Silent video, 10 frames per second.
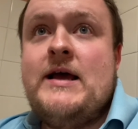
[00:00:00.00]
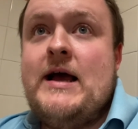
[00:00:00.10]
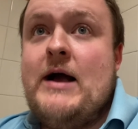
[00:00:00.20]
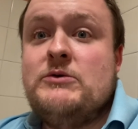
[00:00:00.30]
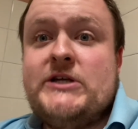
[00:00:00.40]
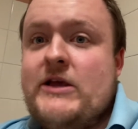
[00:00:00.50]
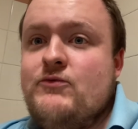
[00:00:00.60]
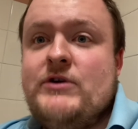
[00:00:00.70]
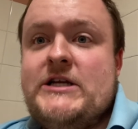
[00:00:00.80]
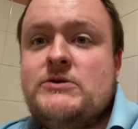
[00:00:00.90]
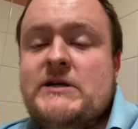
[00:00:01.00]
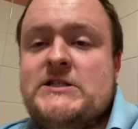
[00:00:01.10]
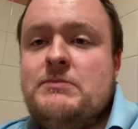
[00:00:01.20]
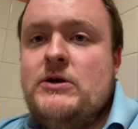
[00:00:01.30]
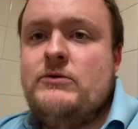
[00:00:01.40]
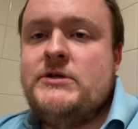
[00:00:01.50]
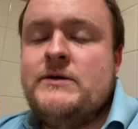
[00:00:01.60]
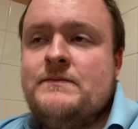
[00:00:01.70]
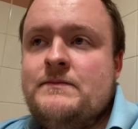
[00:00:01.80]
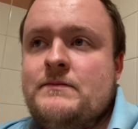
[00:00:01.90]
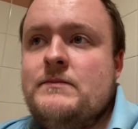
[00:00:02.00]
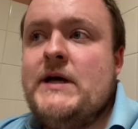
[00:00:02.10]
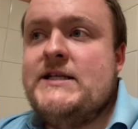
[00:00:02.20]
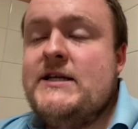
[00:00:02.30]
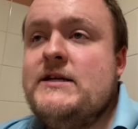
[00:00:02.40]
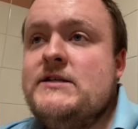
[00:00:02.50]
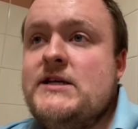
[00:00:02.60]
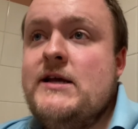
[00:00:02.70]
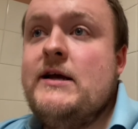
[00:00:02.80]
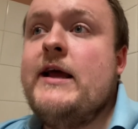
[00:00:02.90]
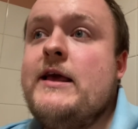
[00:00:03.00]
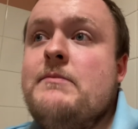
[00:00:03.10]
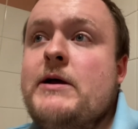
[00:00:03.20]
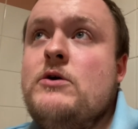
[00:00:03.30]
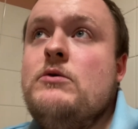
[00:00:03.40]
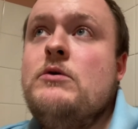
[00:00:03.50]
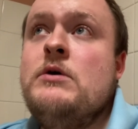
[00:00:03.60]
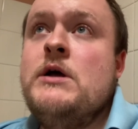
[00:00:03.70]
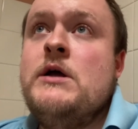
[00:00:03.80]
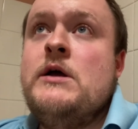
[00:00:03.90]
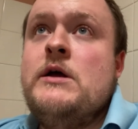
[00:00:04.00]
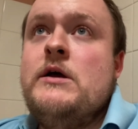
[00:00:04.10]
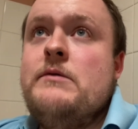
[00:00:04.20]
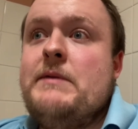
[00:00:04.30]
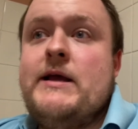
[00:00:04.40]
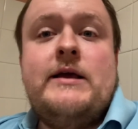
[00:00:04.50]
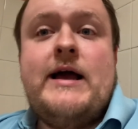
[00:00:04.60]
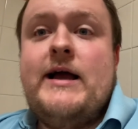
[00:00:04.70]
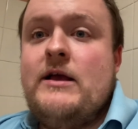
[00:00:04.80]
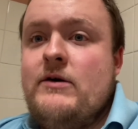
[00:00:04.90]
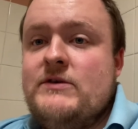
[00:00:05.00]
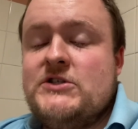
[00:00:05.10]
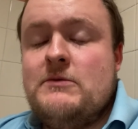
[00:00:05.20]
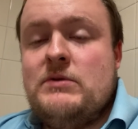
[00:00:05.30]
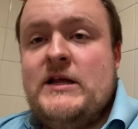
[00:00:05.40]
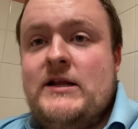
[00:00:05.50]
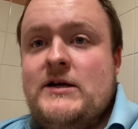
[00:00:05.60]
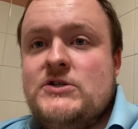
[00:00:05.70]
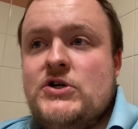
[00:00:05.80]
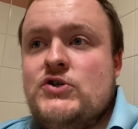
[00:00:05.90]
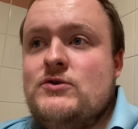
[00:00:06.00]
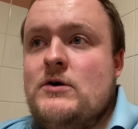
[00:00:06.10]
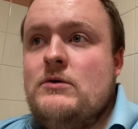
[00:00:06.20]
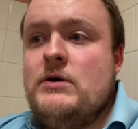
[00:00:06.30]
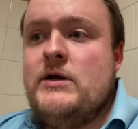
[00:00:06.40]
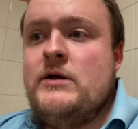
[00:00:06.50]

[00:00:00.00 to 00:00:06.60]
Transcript: I was like ready to explode. I didn't. I kept my cool. My anger is completely under control.